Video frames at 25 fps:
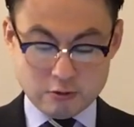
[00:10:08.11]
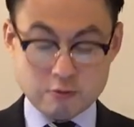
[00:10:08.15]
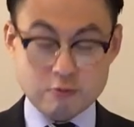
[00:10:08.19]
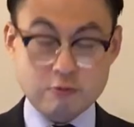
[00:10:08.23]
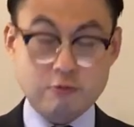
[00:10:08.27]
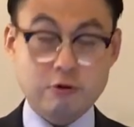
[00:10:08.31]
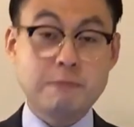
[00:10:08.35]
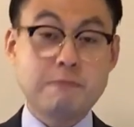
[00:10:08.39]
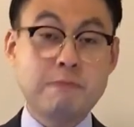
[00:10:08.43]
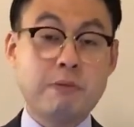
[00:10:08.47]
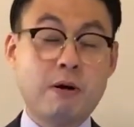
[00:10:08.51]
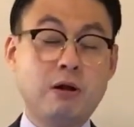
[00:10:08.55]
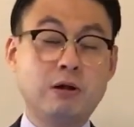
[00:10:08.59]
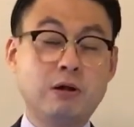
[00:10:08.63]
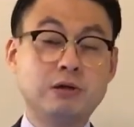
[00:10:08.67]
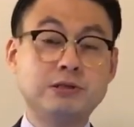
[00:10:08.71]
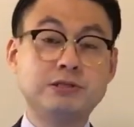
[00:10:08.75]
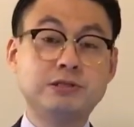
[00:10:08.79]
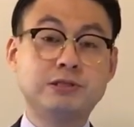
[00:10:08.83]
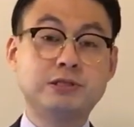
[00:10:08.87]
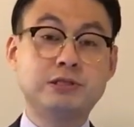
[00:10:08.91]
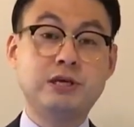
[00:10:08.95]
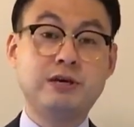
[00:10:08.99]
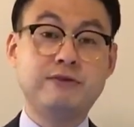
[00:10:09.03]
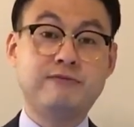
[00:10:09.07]

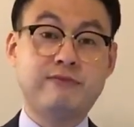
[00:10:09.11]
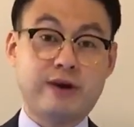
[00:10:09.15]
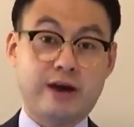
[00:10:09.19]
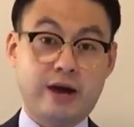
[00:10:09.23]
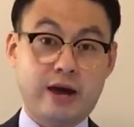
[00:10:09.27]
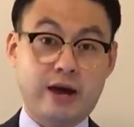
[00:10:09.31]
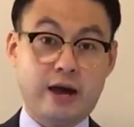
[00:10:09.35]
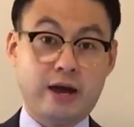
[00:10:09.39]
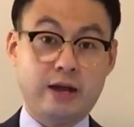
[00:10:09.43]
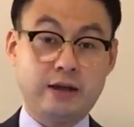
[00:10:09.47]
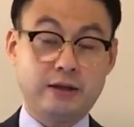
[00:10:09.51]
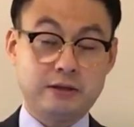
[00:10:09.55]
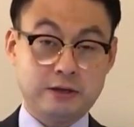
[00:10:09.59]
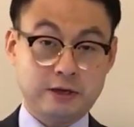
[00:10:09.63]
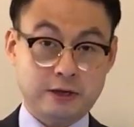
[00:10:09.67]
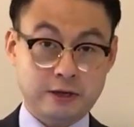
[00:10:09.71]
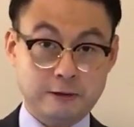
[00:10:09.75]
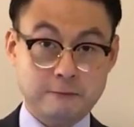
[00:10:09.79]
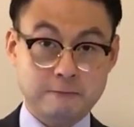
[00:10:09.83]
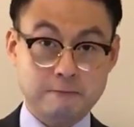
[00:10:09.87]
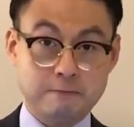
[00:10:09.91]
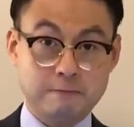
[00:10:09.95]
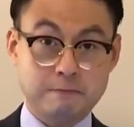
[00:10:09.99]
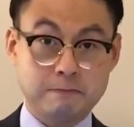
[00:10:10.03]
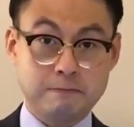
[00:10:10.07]
repulsive at
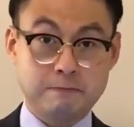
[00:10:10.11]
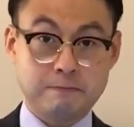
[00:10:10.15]
him.